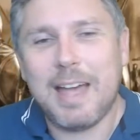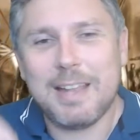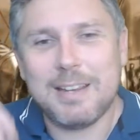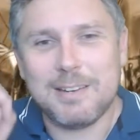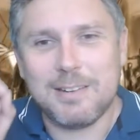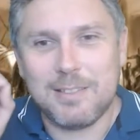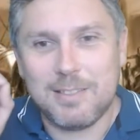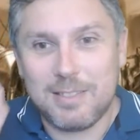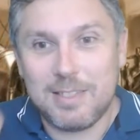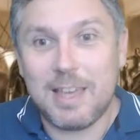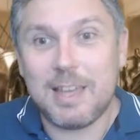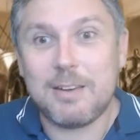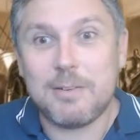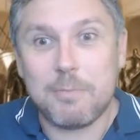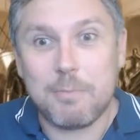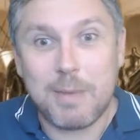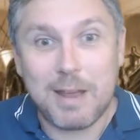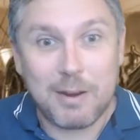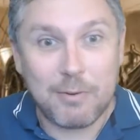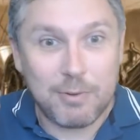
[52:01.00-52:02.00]
and
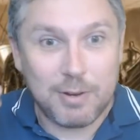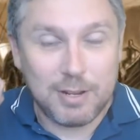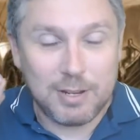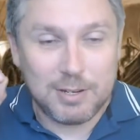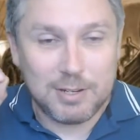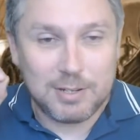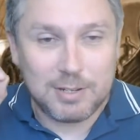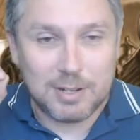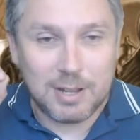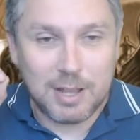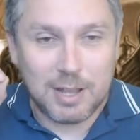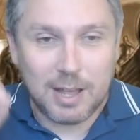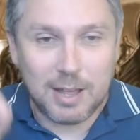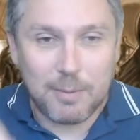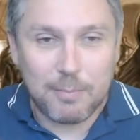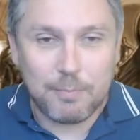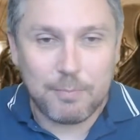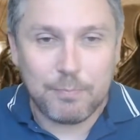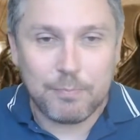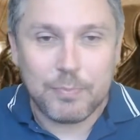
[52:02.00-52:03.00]
then married
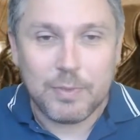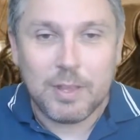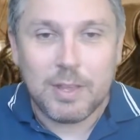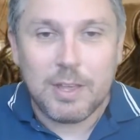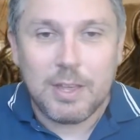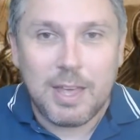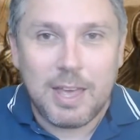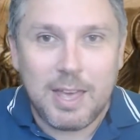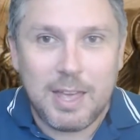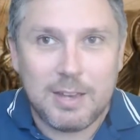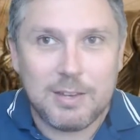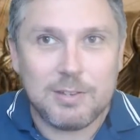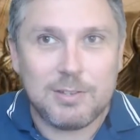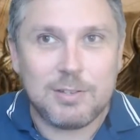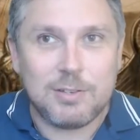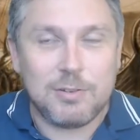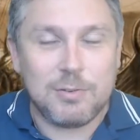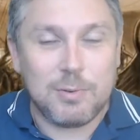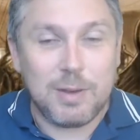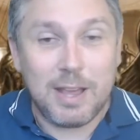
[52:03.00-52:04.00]
um,
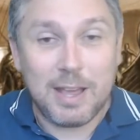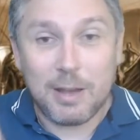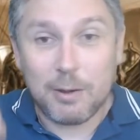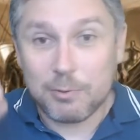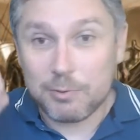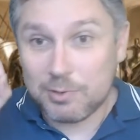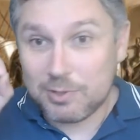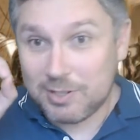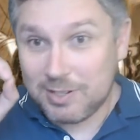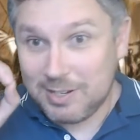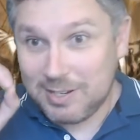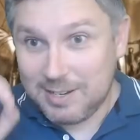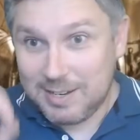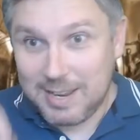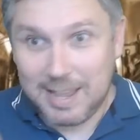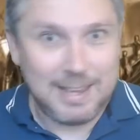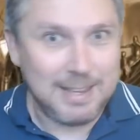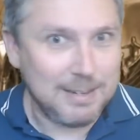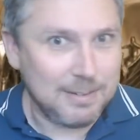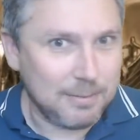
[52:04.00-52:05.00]
into House
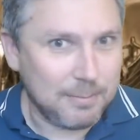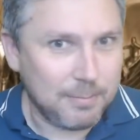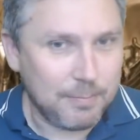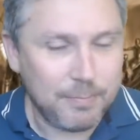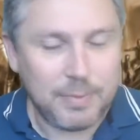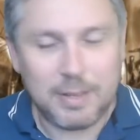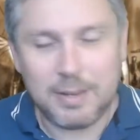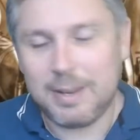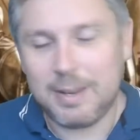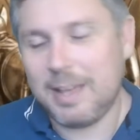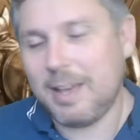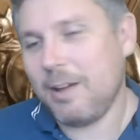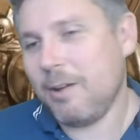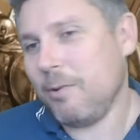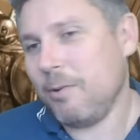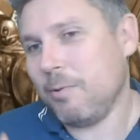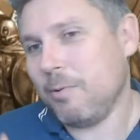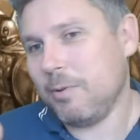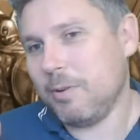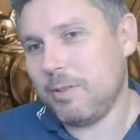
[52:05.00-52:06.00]
Dane.
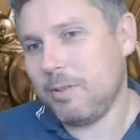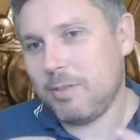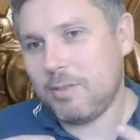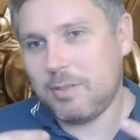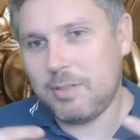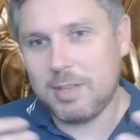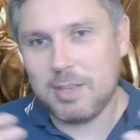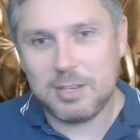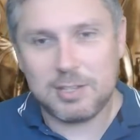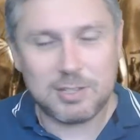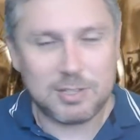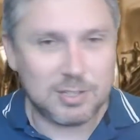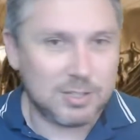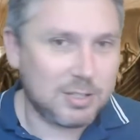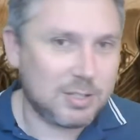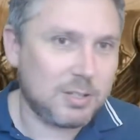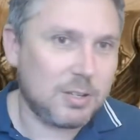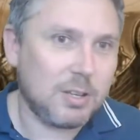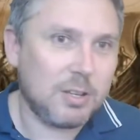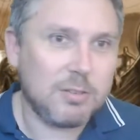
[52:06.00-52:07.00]
Now,
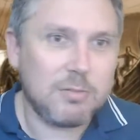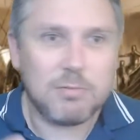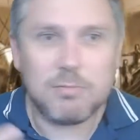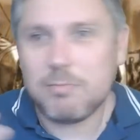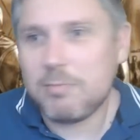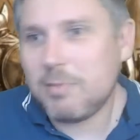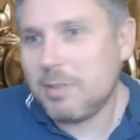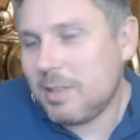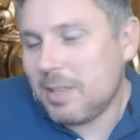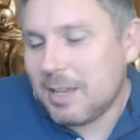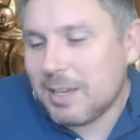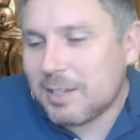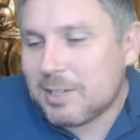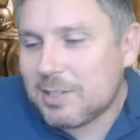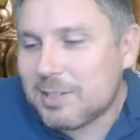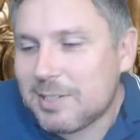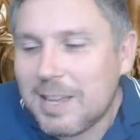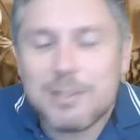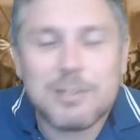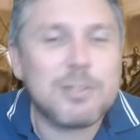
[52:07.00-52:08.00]
this the
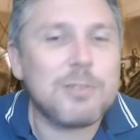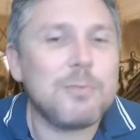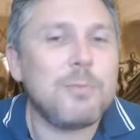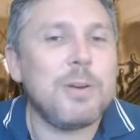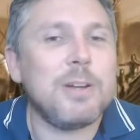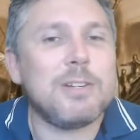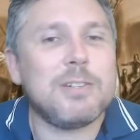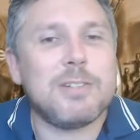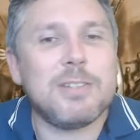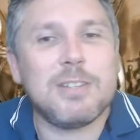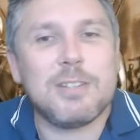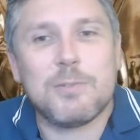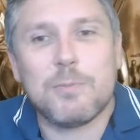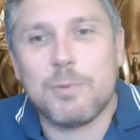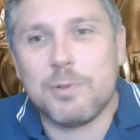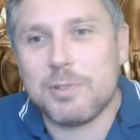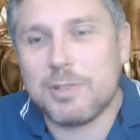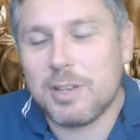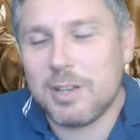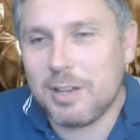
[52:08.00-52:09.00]
extent to which this
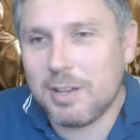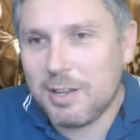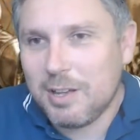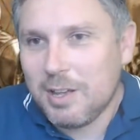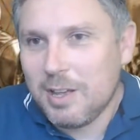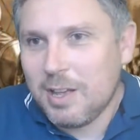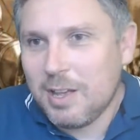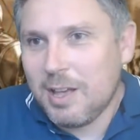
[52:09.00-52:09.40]
was a,